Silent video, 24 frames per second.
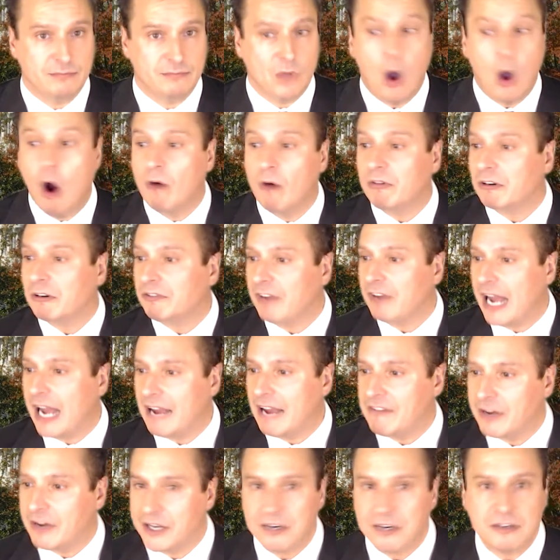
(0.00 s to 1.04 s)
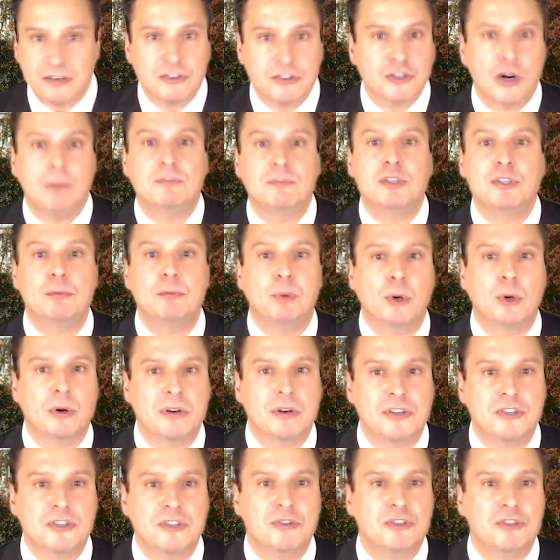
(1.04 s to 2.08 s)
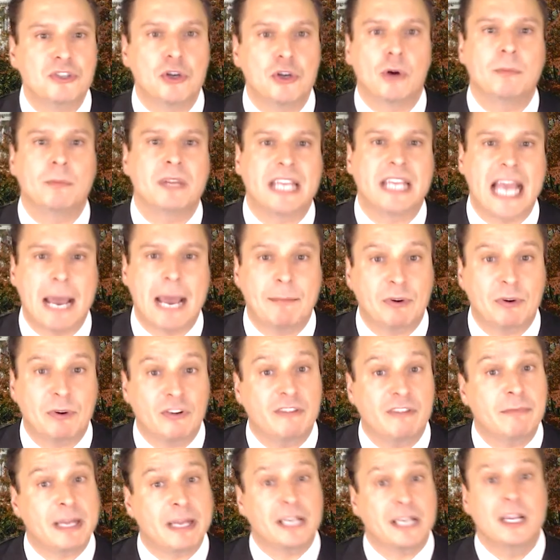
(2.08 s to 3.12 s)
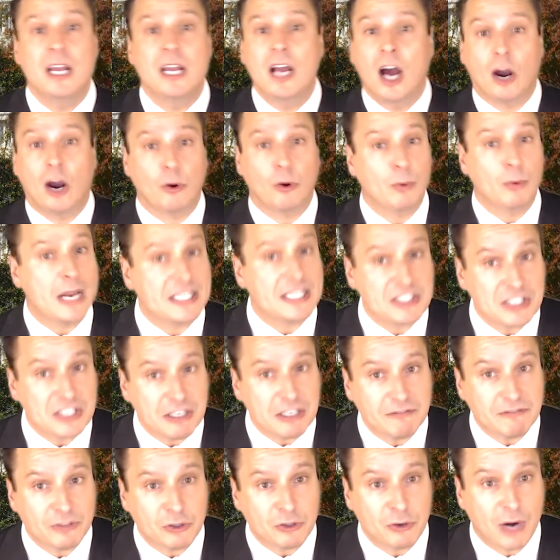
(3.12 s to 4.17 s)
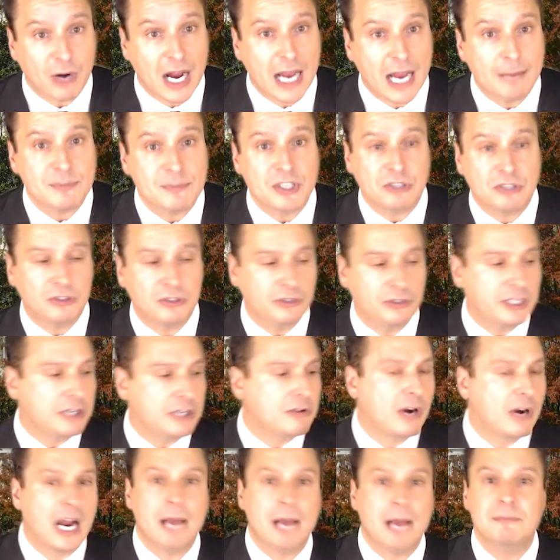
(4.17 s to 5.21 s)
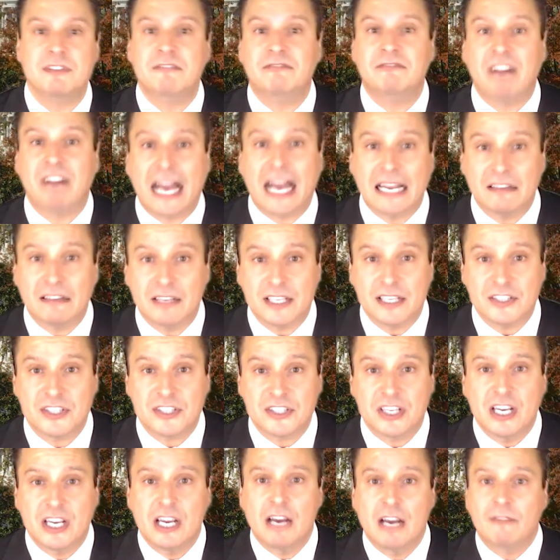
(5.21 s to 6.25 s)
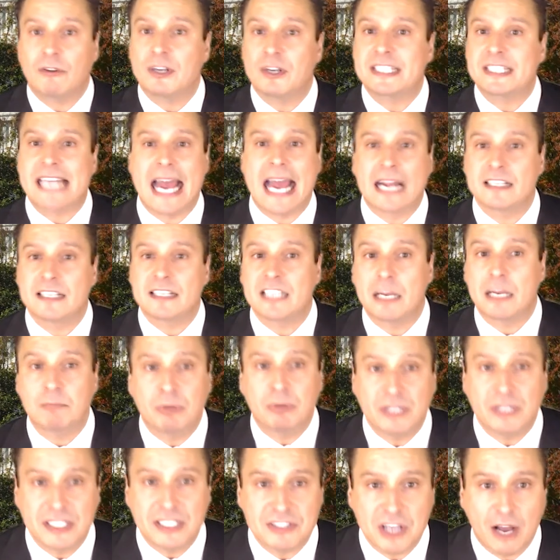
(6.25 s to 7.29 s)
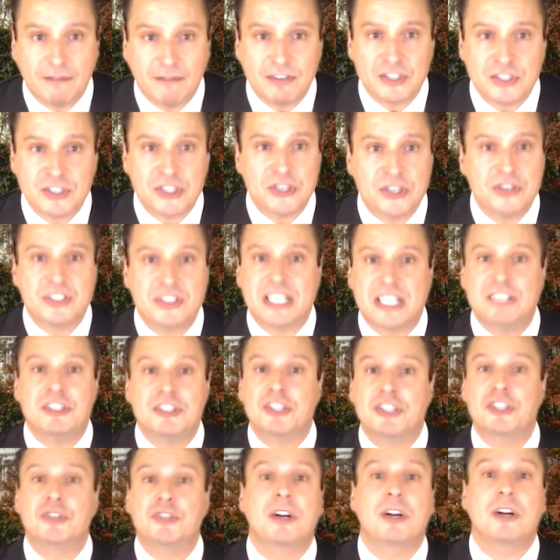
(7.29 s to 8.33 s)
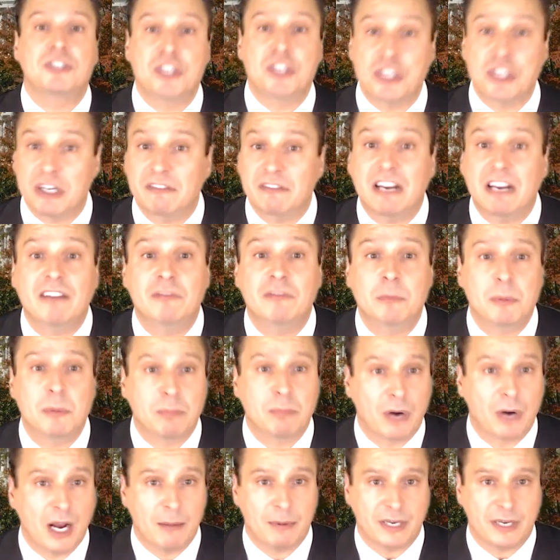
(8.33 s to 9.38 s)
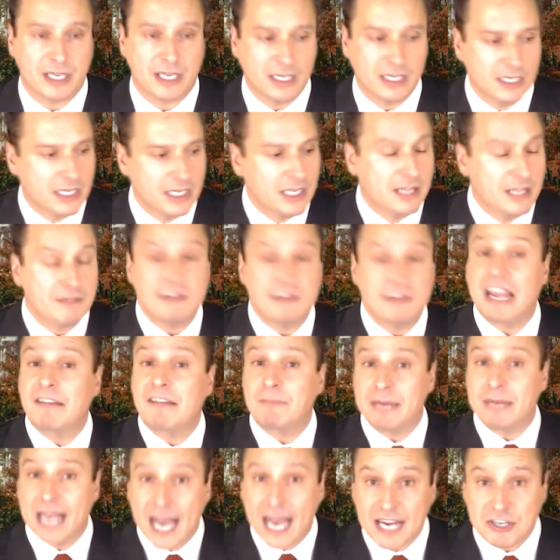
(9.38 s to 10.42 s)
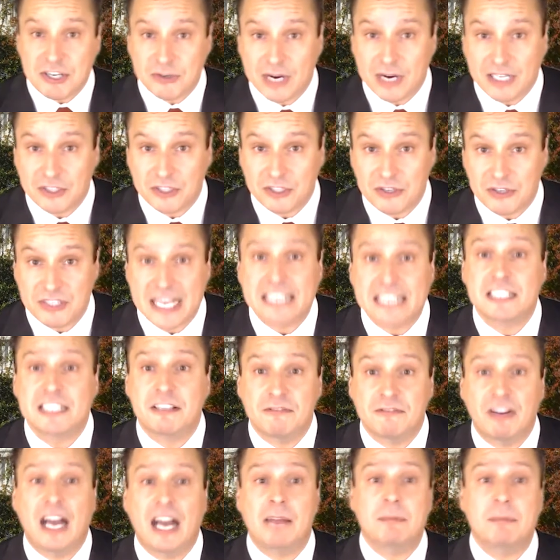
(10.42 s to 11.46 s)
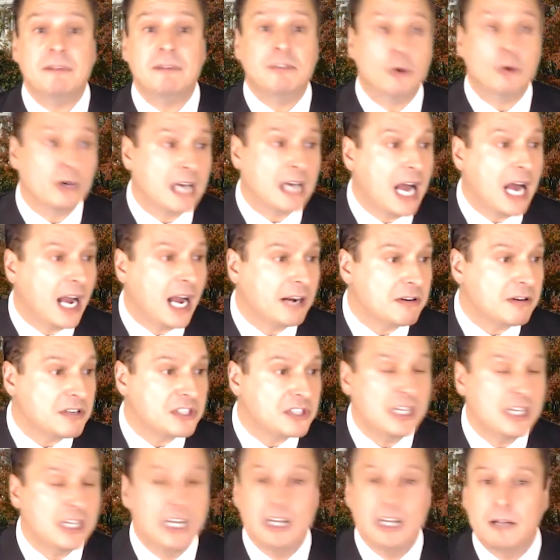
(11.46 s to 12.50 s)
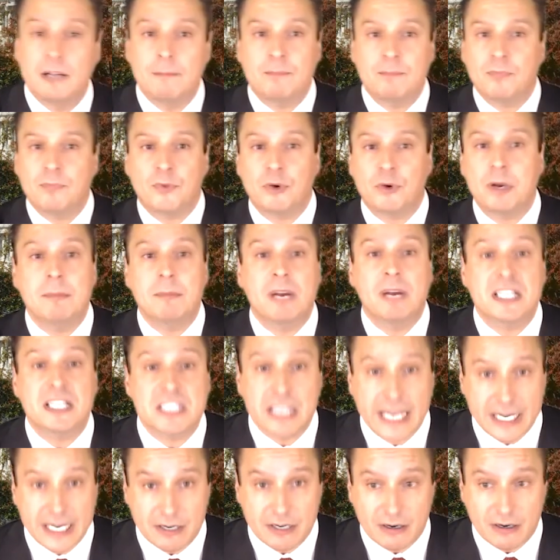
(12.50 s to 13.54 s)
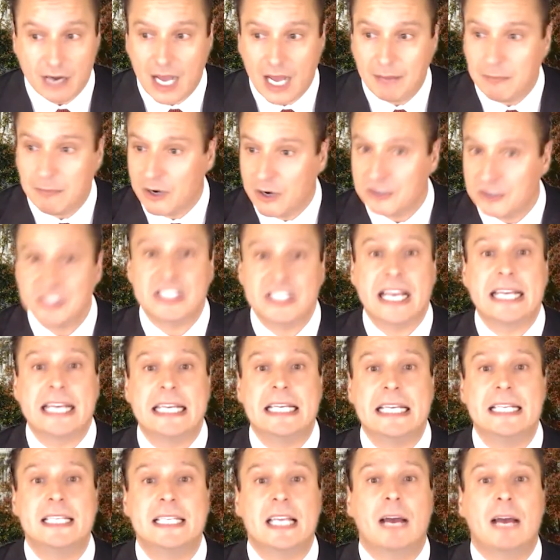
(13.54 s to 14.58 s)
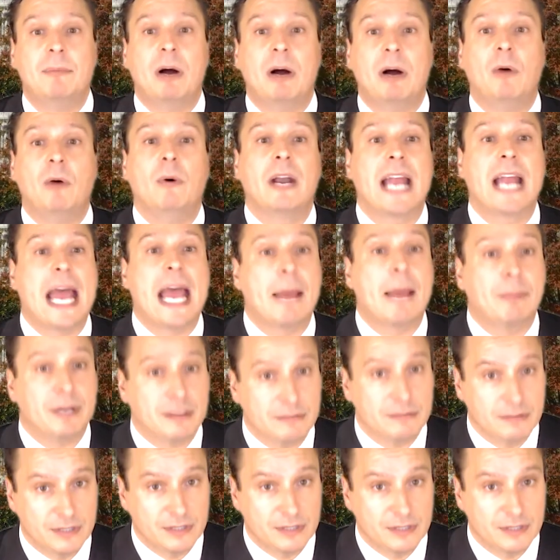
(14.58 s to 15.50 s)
Over 500 Trump supporters who stormed the Capitol have been arrested for crimes, including crimes of violence, for attacks on police officers, and destruction of government property. The FBI director testified before Congress 3 months later, on March 2nd, about what happened.